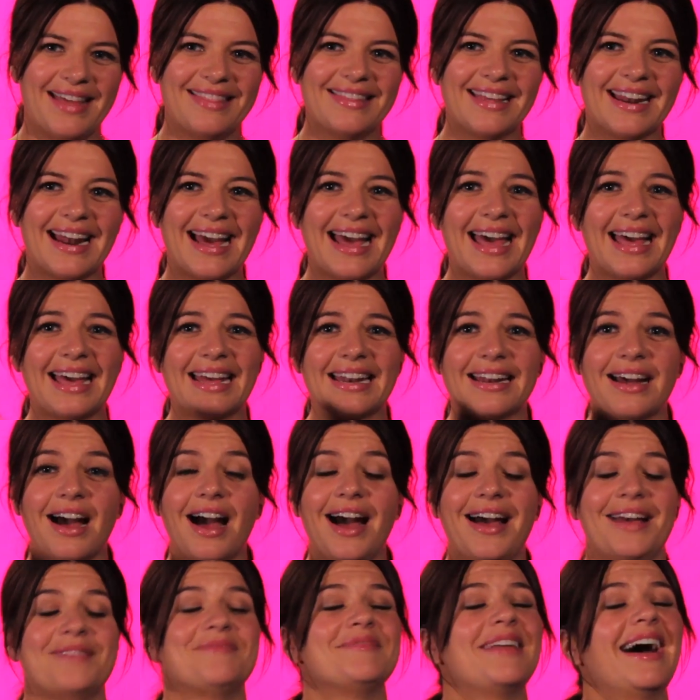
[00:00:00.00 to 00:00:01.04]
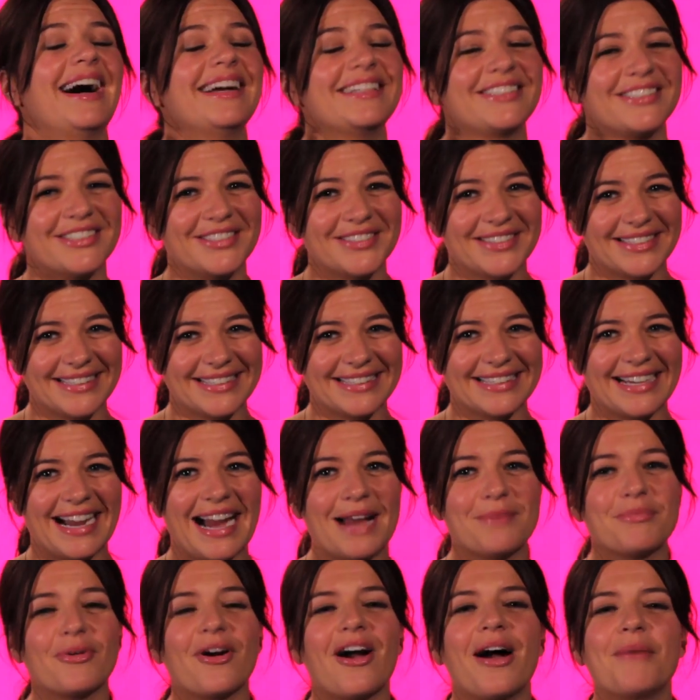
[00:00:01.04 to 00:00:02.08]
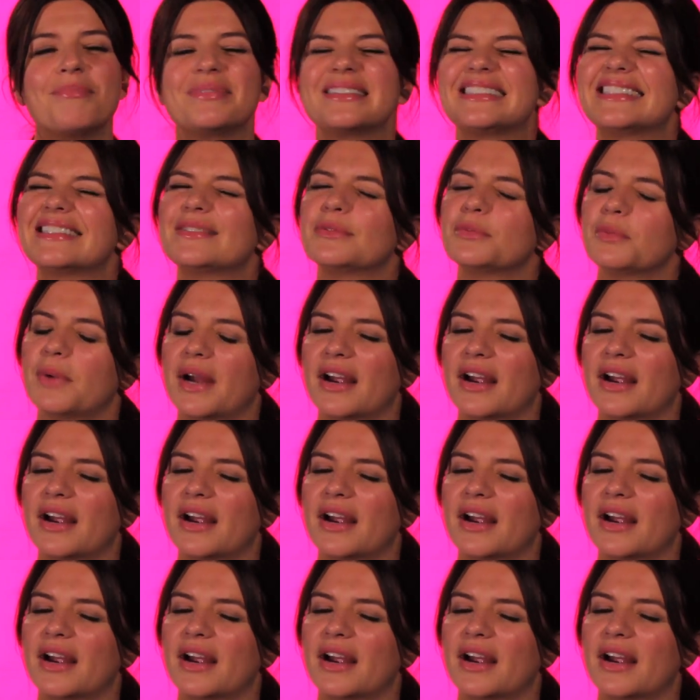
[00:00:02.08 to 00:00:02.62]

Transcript: And then I had, I'm not joking, I brought but didn't